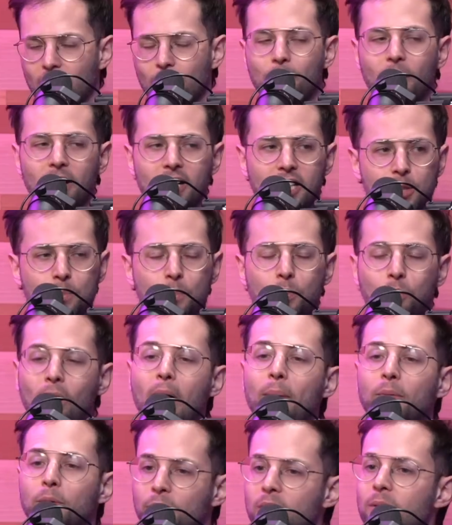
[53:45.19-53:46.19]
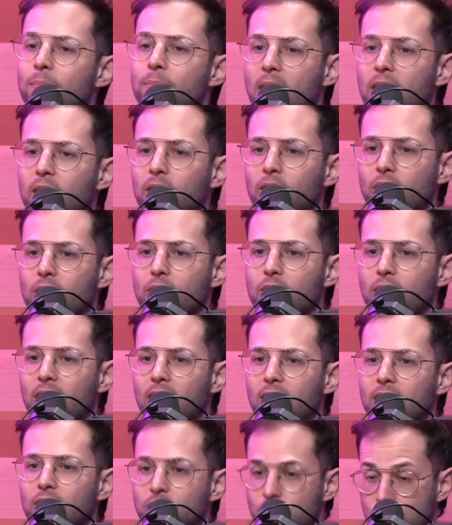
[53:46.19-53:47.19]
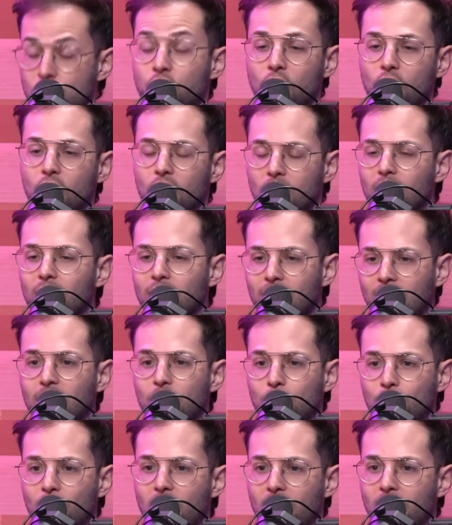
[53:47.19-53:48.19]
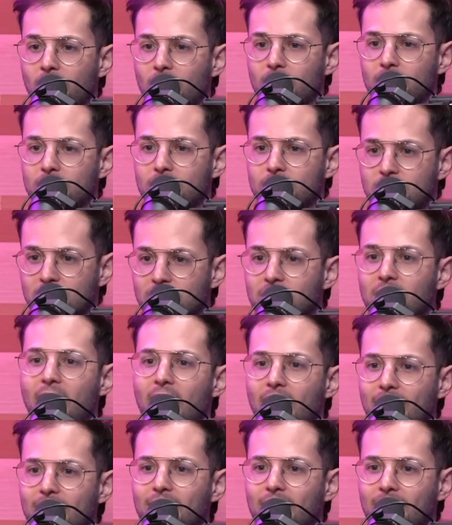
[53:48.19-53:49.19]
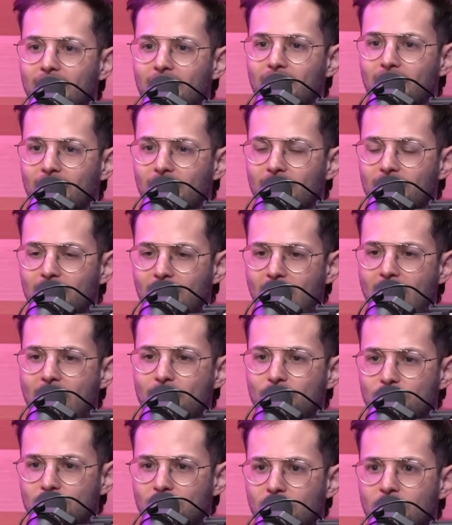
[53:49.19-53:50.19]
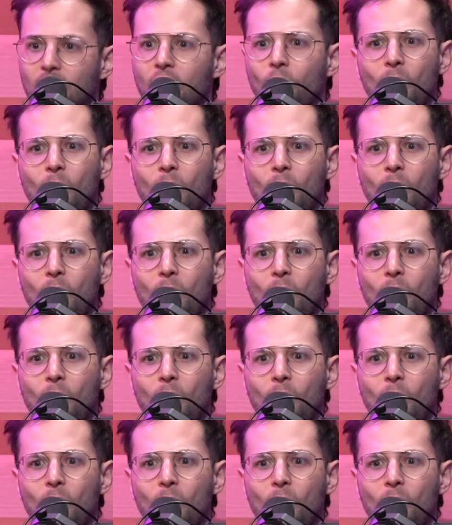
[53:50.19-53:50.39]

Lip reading: but it's probably better that Sir Kenneth Branagh did not have a ton of.